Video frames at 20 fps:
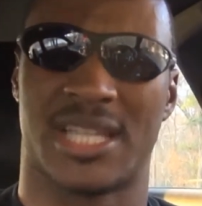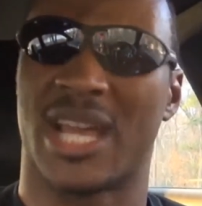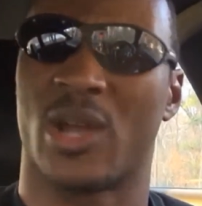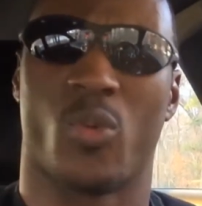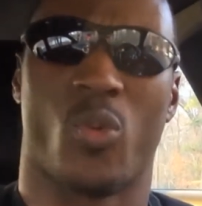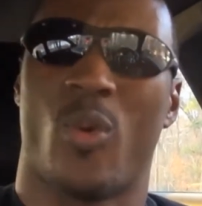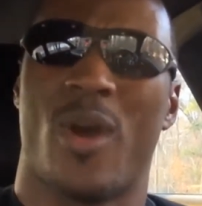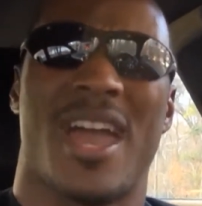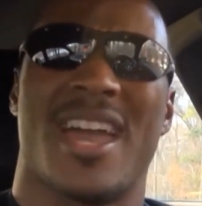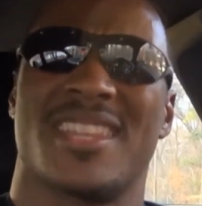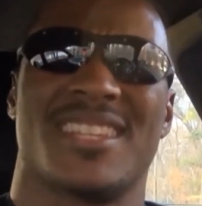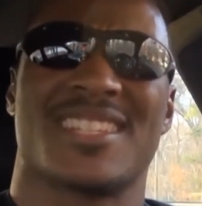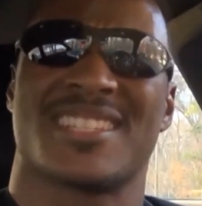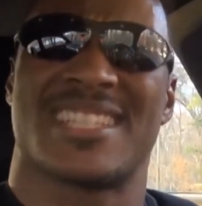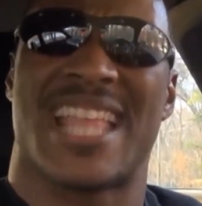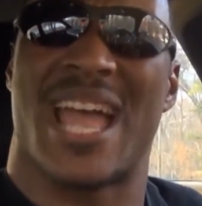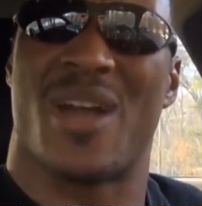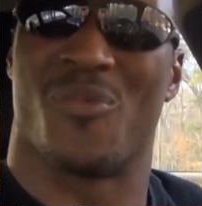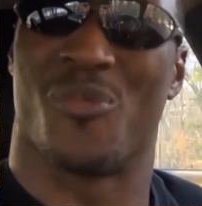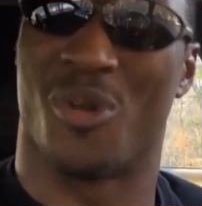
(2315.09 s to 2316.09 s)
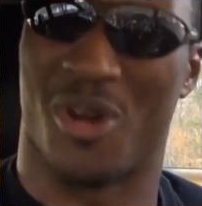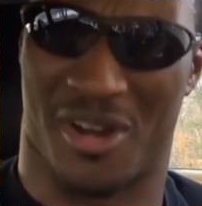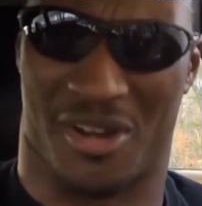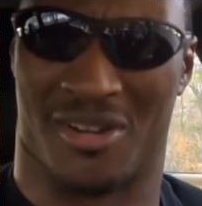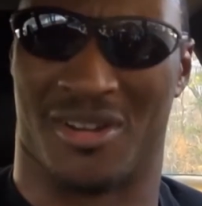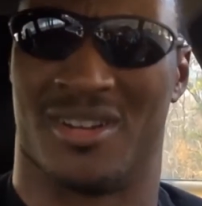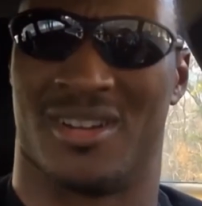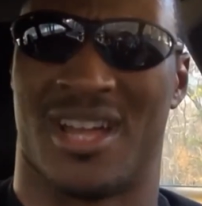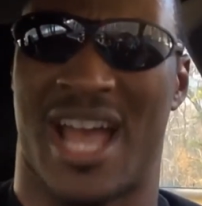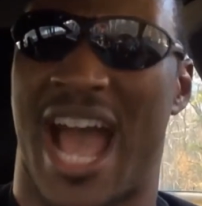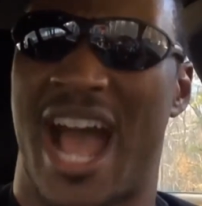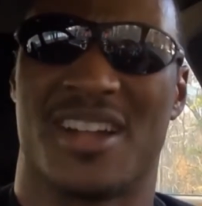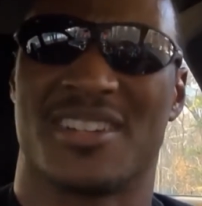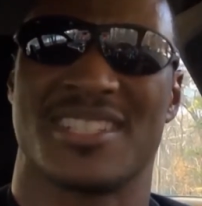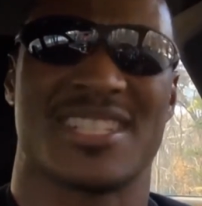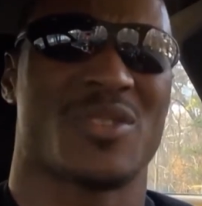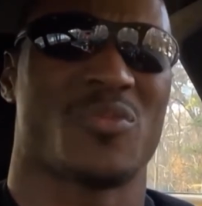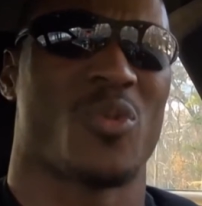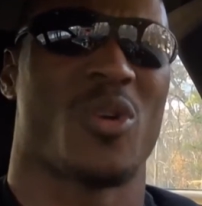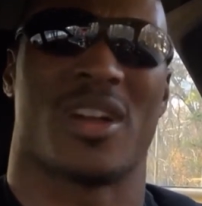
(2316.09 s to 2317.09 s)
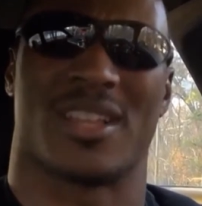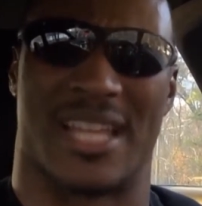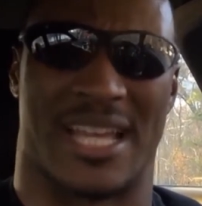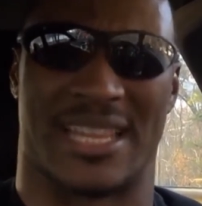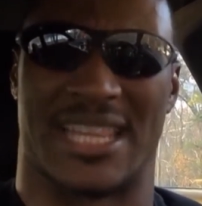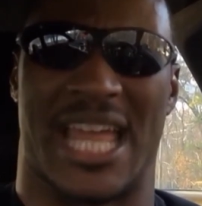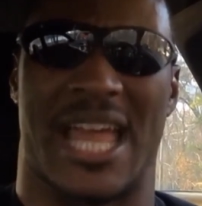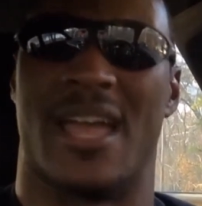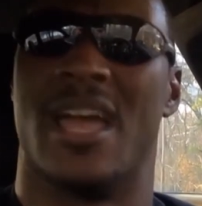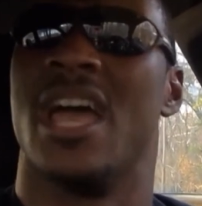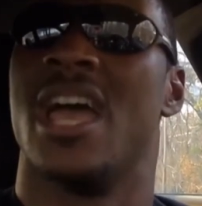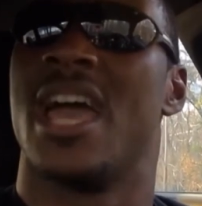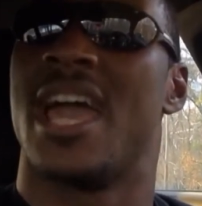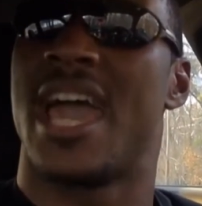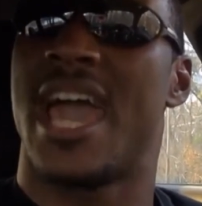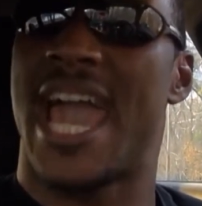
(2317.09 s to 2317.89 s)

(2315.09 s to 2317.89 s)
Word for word: Like, where does that work? How does it work like that?